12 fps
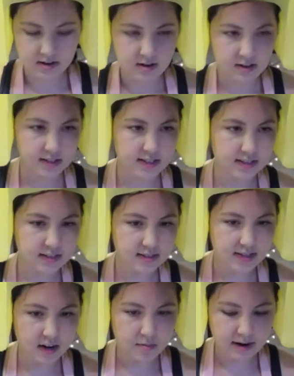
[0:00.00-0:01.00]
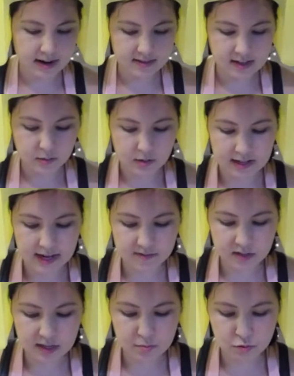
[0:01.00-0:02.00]
Because it doesn't stay on my head that well. I have
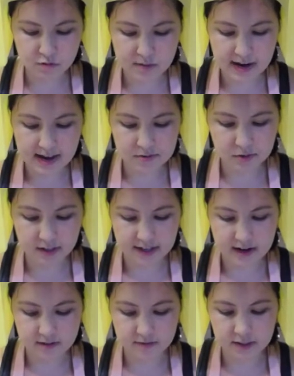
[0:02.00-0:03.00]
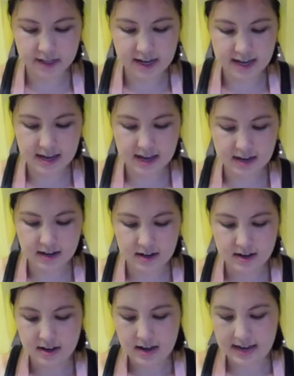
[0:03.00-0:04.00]
to like move my head really carefully. I can't
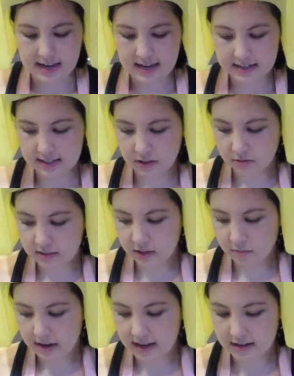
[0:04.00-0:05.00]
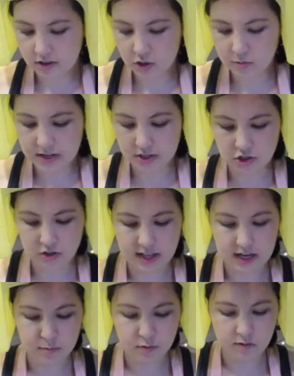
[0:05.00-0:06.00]
tilt my head too much or
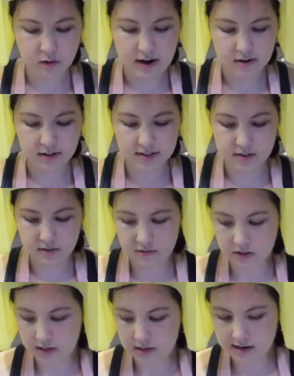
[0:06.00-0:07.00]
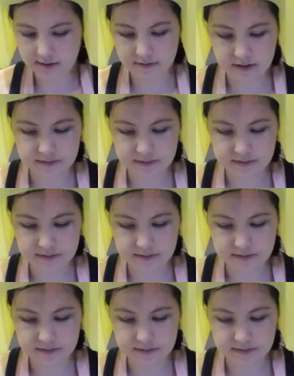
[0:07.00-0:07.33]
like move around because it'll fall off.